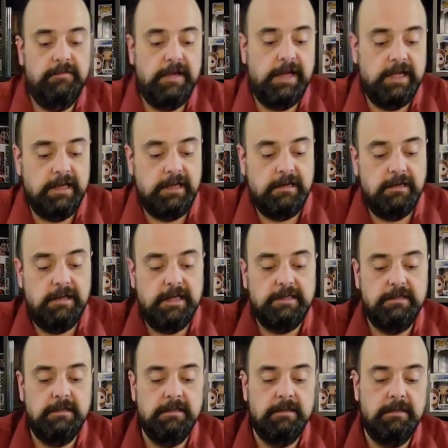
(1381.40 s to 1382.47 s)
Valiant
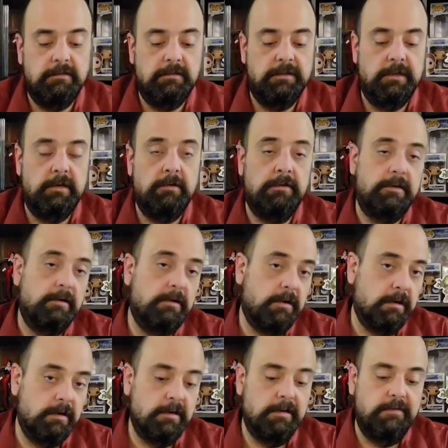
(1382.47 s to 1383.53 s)
collector, you'll know they're
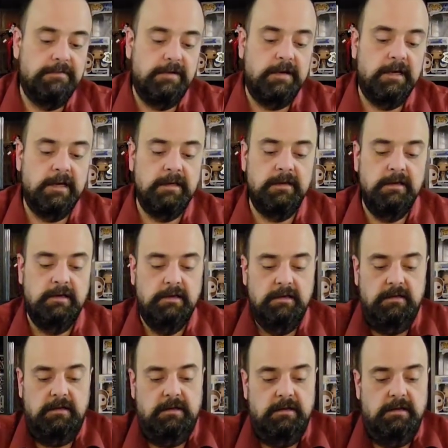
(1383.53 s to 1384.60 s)
harder to find.
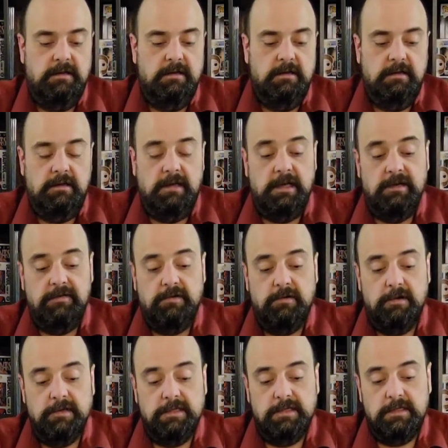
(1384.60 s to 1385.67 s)
And of
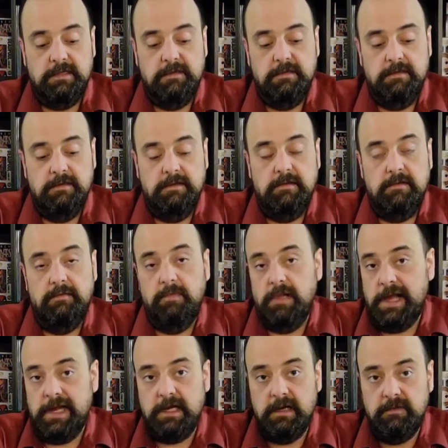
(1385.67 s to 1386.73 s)
course,
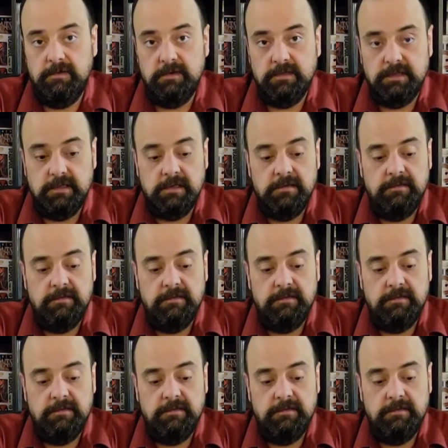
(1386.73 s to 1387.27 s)
black covers are,